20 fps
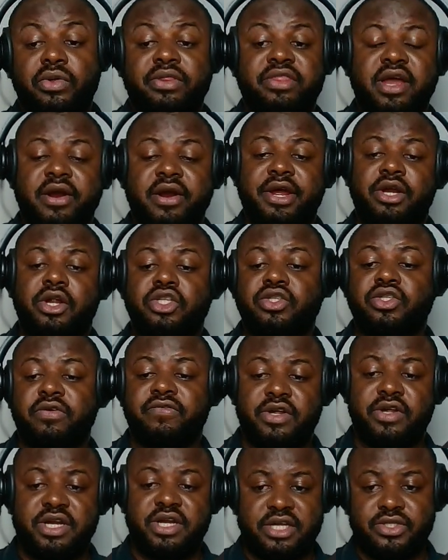There are a lot of
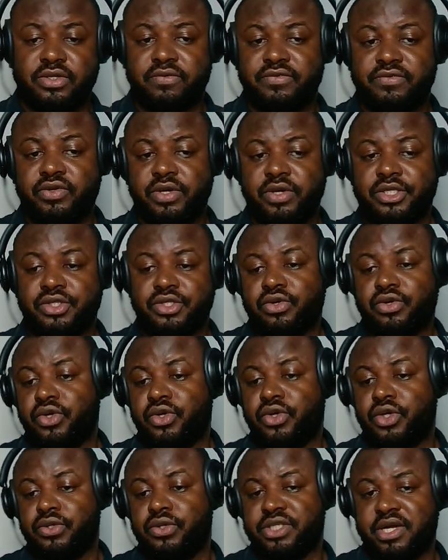other softwares you could
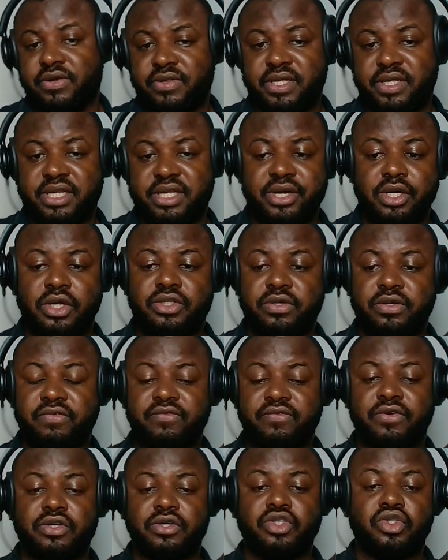use out there. There are a lot of
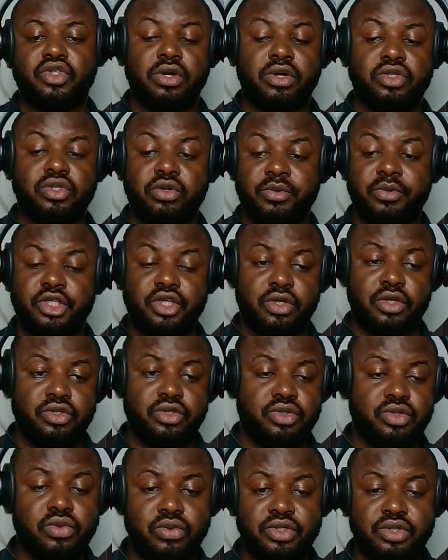automation
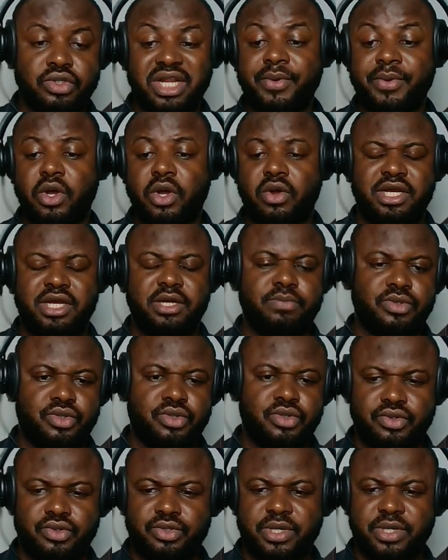tools. Let me call them
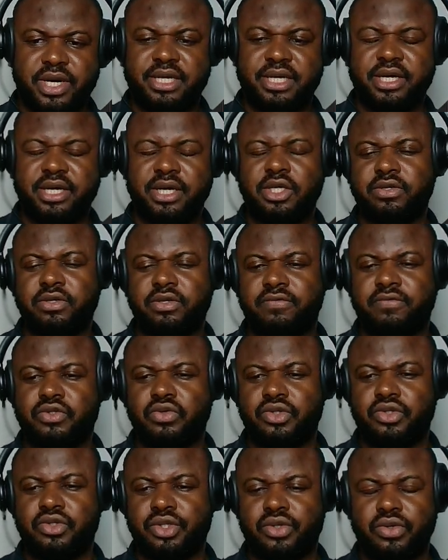tools, right? There are a lot of
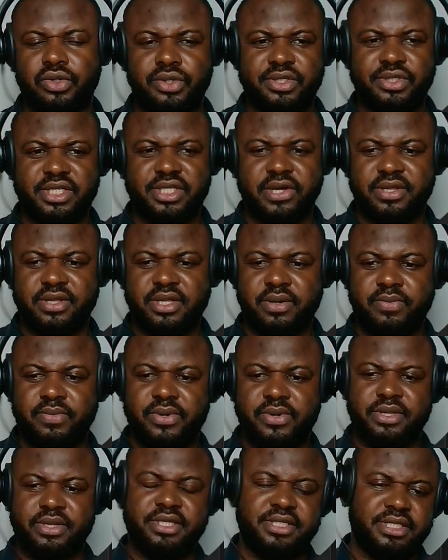tools you could use out there,
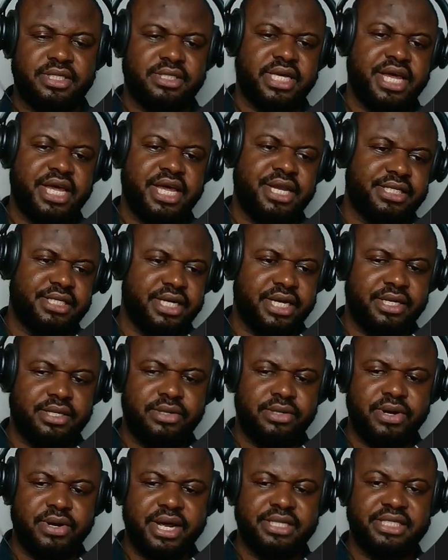but this is n8n,
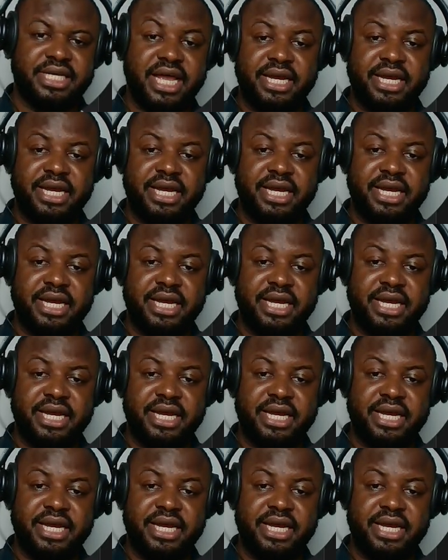right?